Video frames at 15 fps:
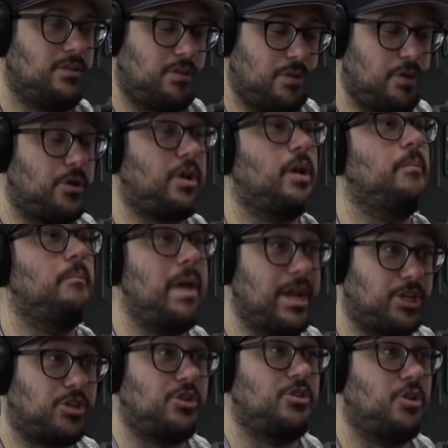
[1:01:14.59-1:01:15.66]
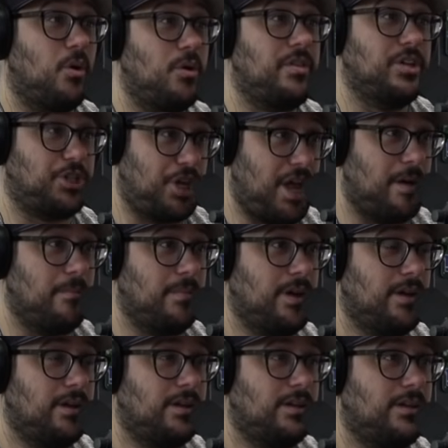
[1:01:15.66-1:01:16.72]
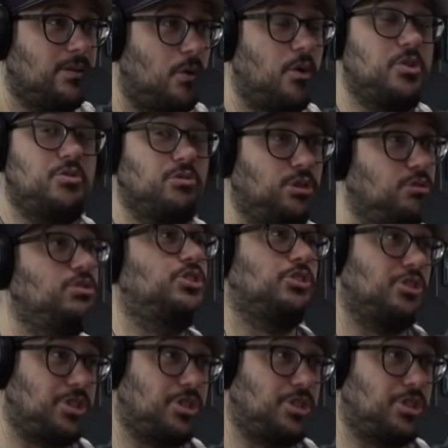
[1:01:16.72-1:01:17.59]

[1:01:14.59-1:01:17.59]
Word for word: They're going to make sure you go to the gym or you lose your